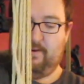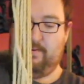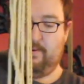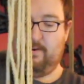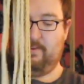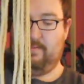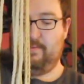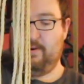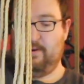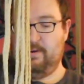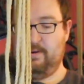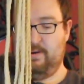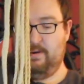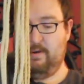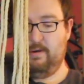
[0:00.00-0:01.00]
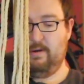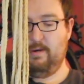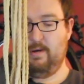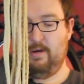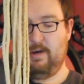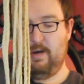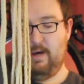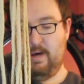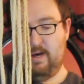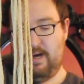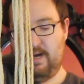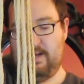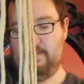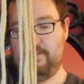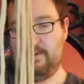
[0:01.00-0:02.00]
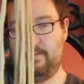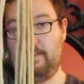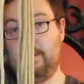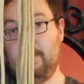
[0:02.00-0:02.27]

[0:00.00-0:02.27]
rope. And what I've